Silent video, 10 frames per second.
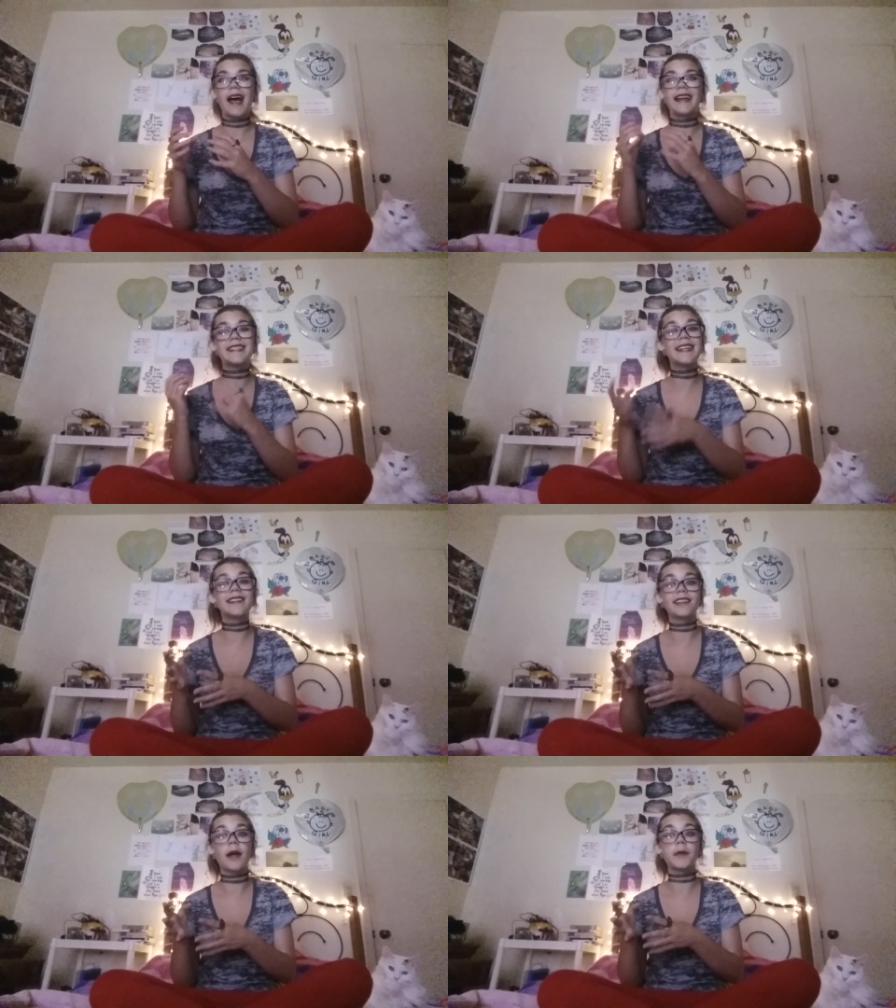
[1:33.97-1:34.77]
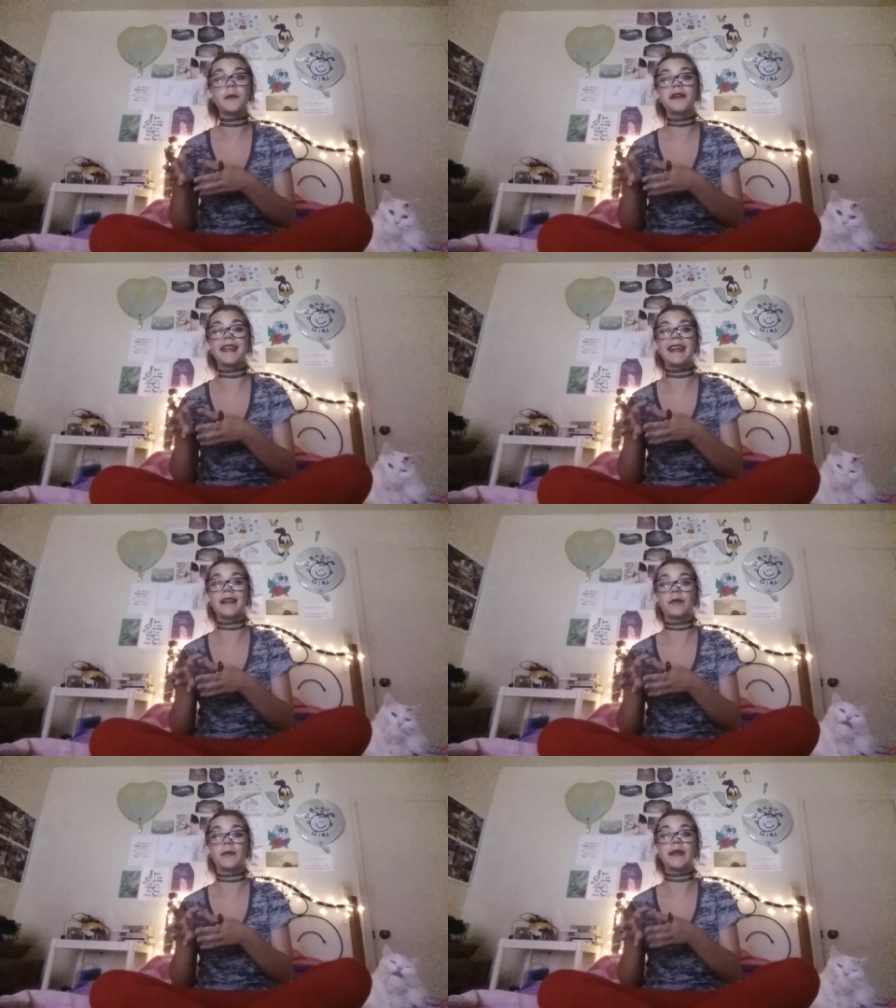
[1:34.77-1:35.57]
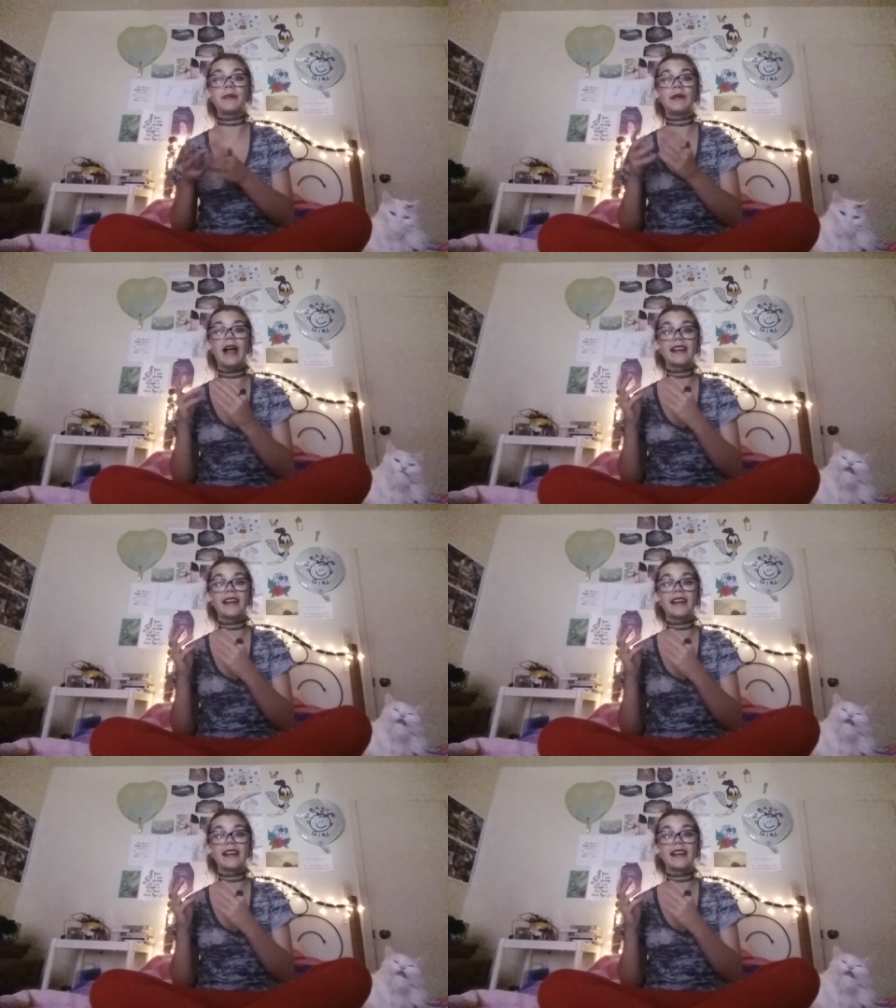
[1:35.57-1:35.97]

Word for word: I did stop communicating with people,